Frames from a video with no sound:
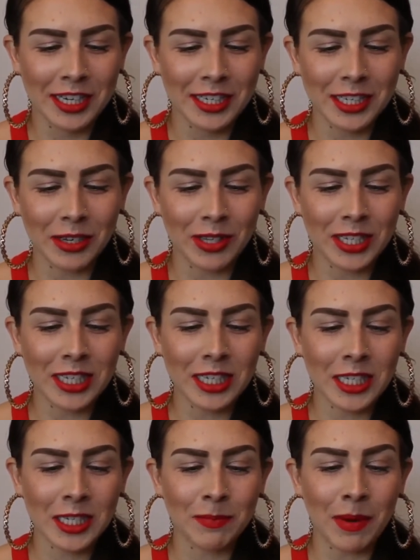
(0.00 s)
So this
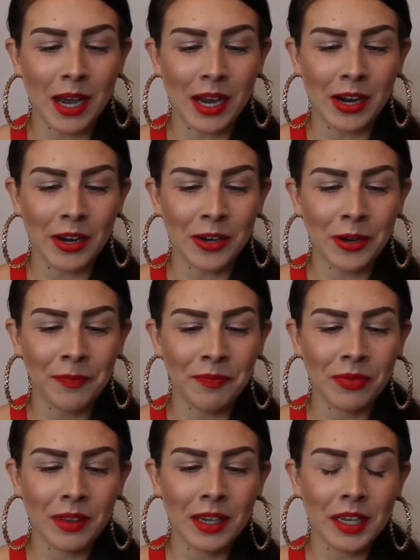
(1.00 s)
expired
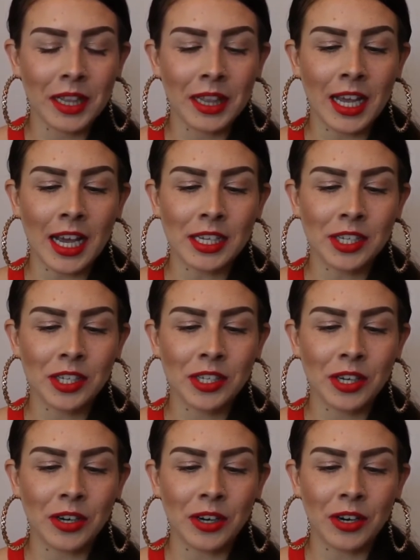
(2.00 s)

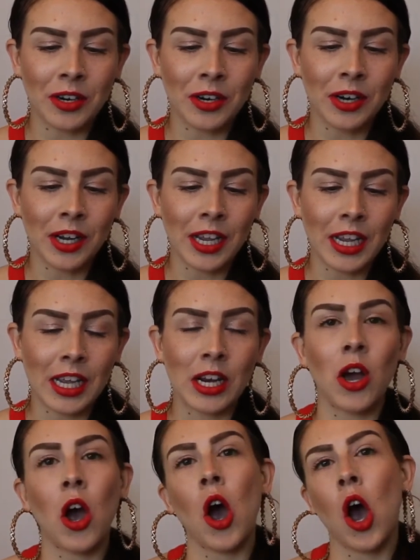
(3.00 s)
last year
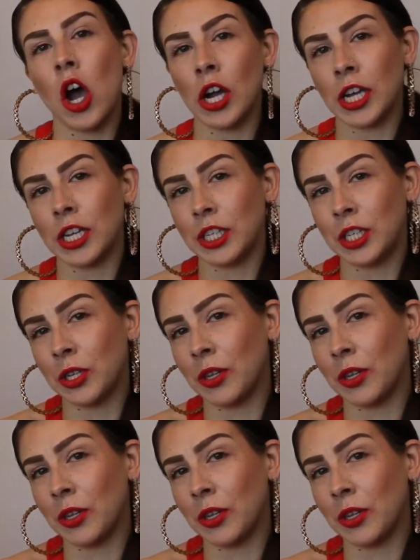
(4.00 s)
in August.